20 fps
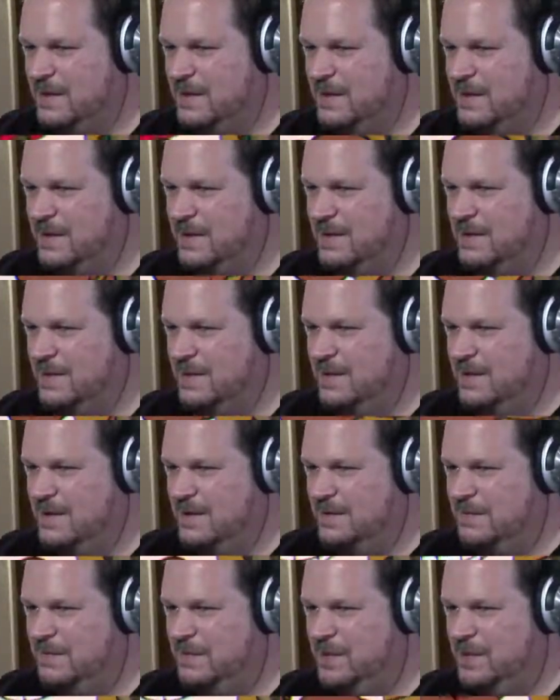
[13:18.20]
I
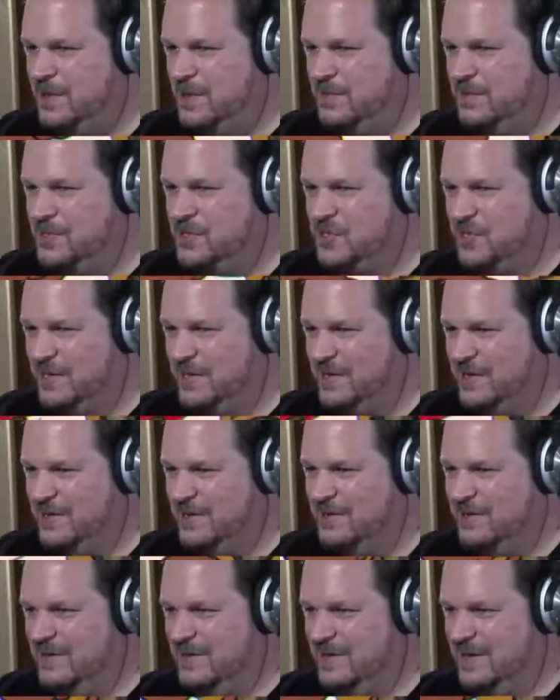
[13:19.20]
feel almost like I
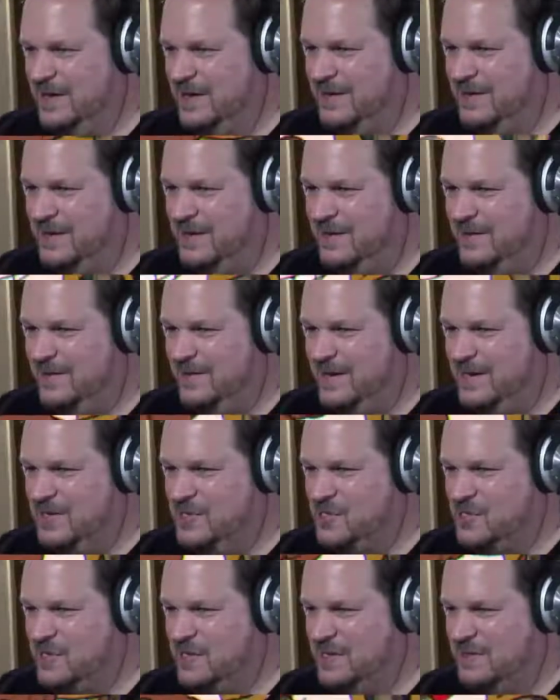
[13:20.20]
could have had that
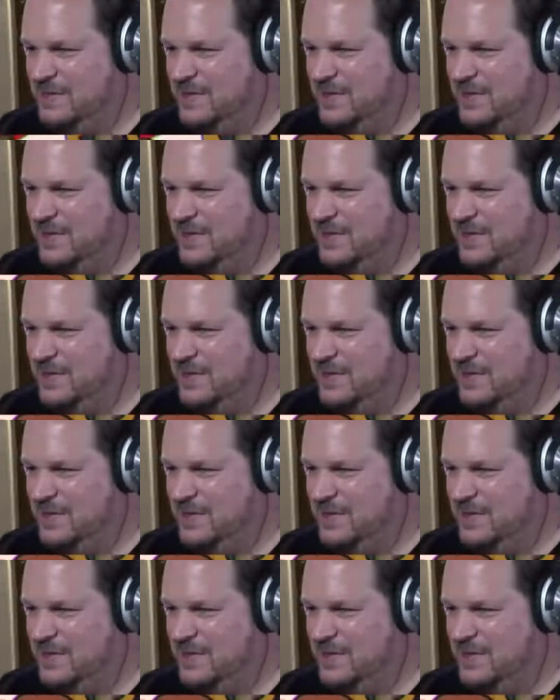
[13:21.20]
last time.